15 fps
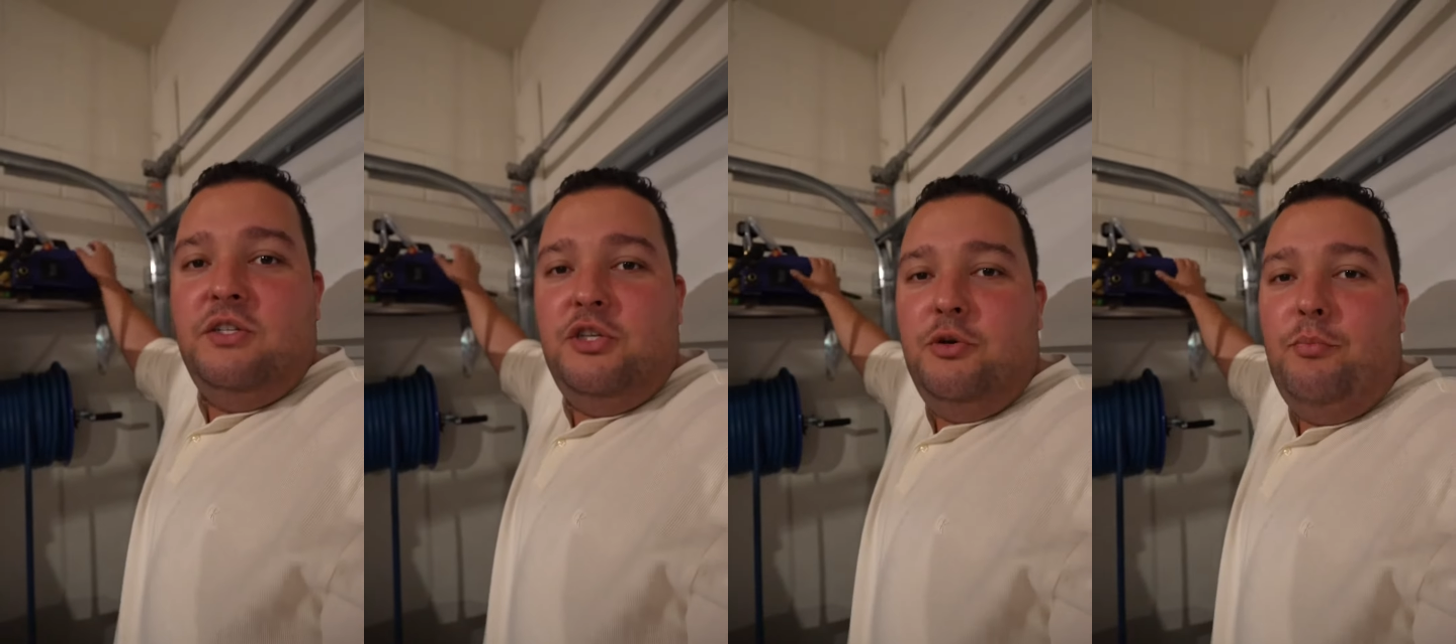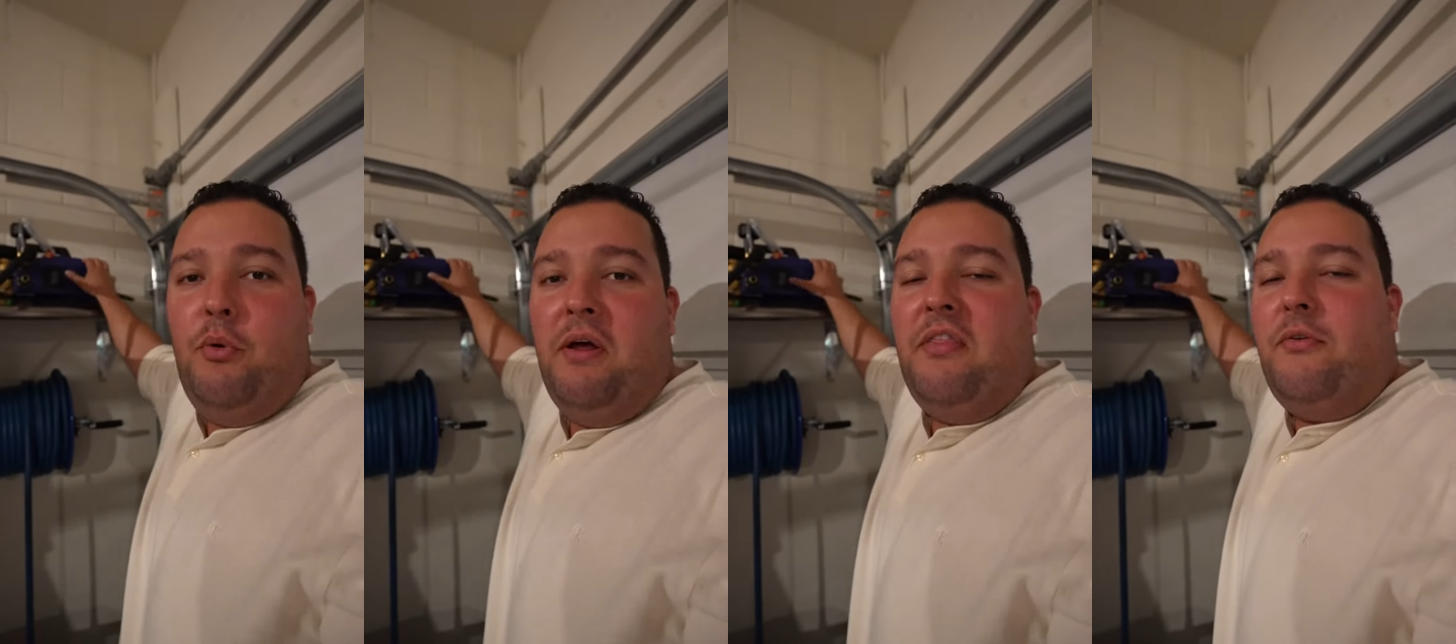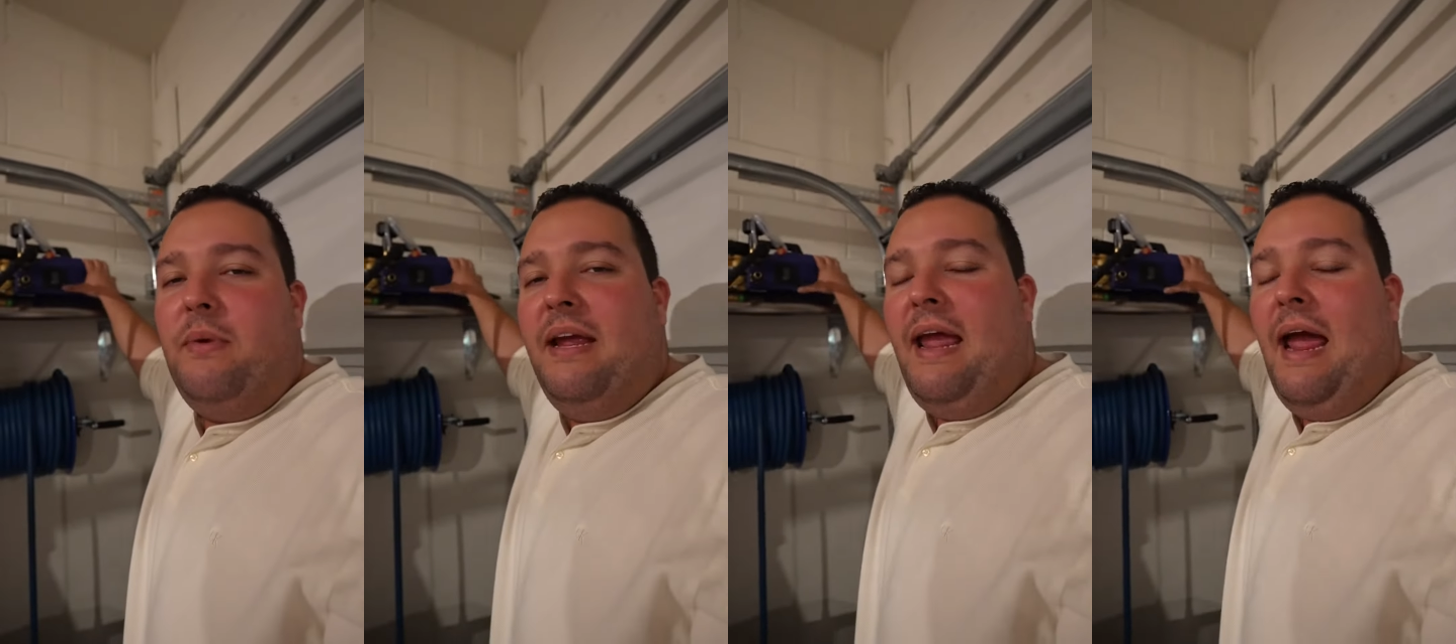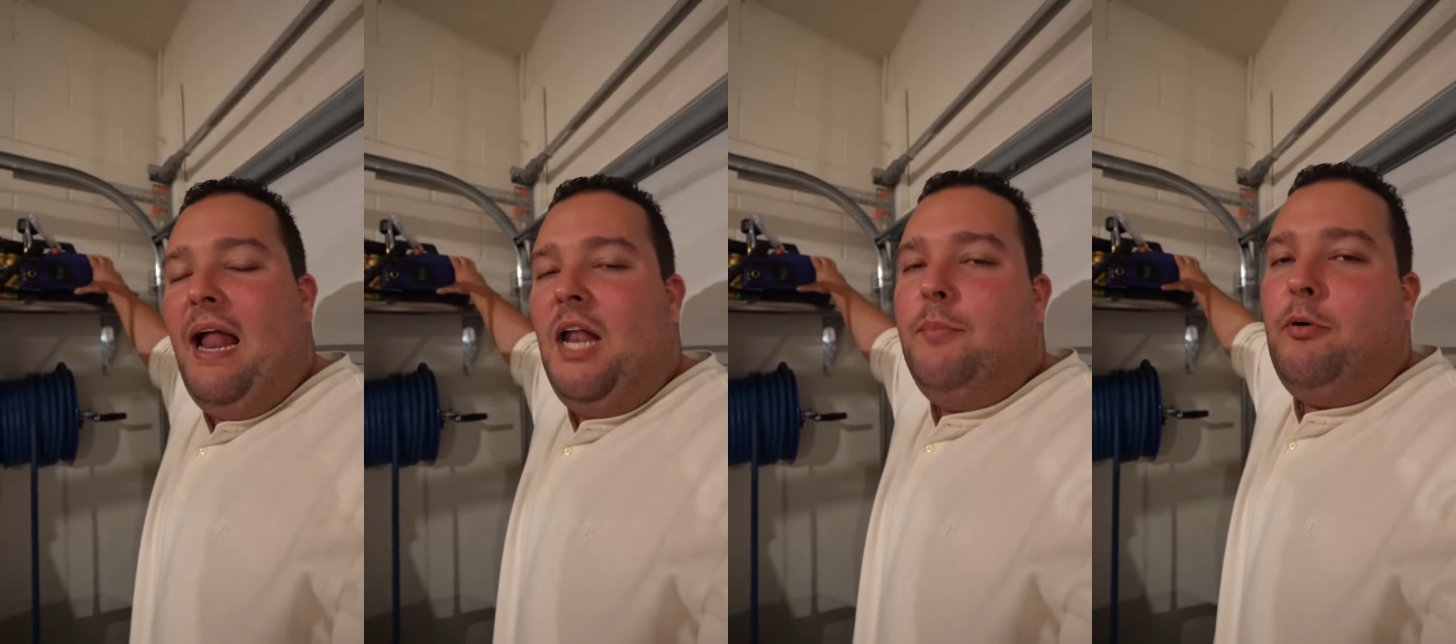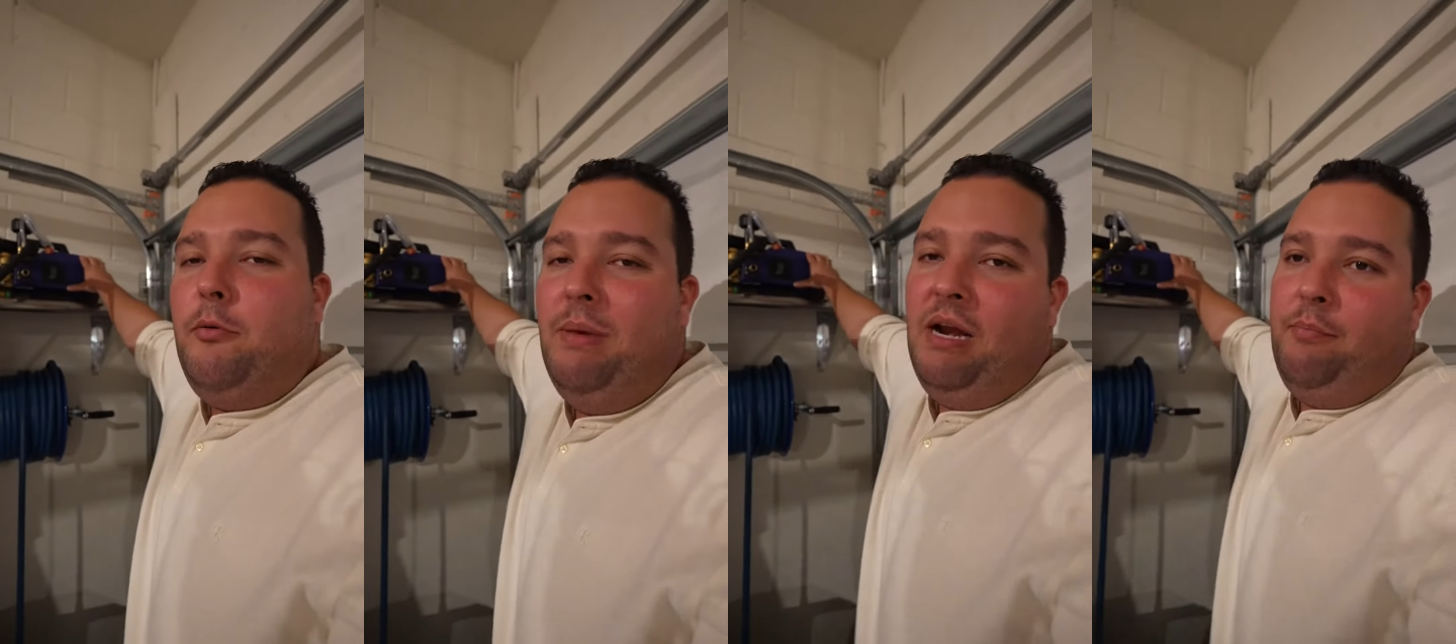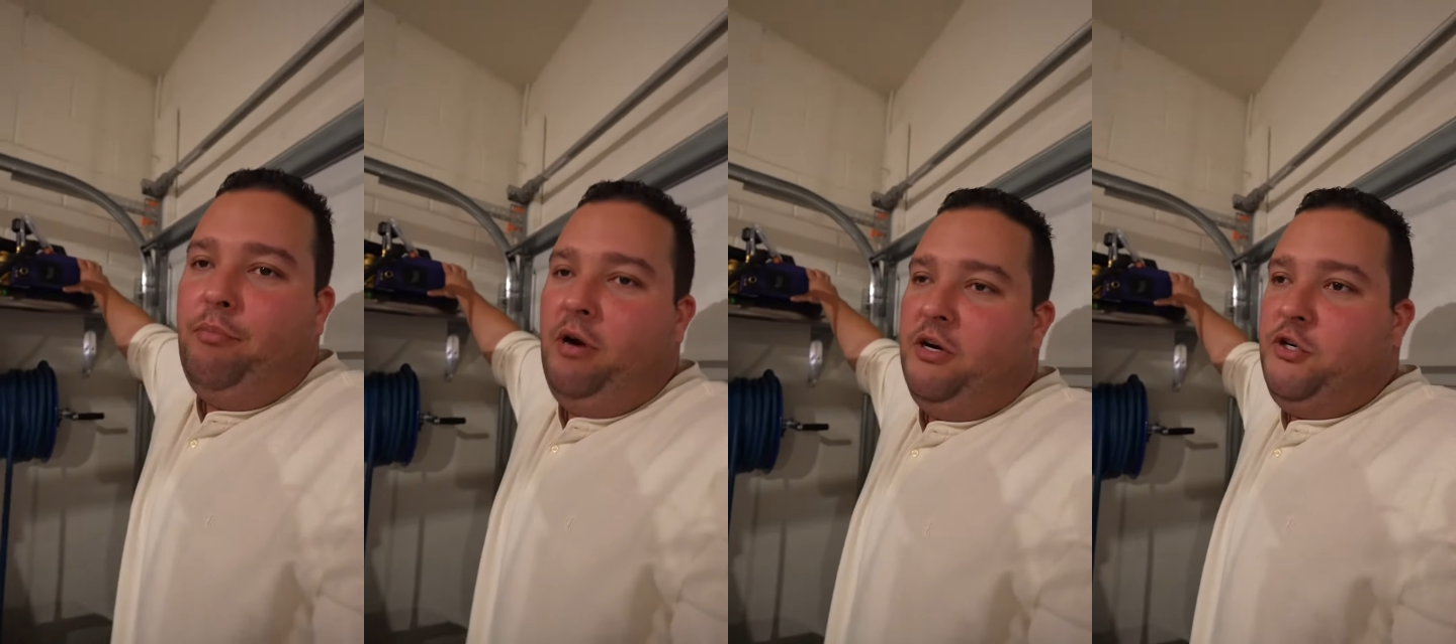2.3 gallon per
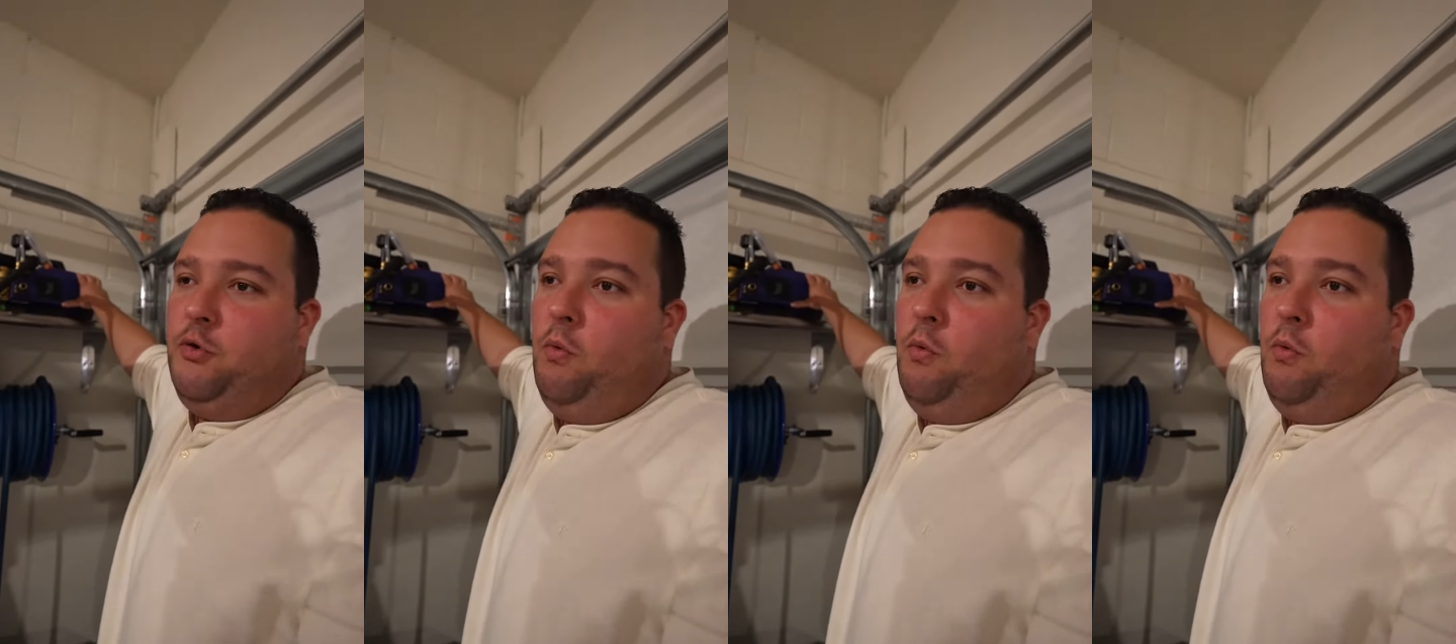minute pressure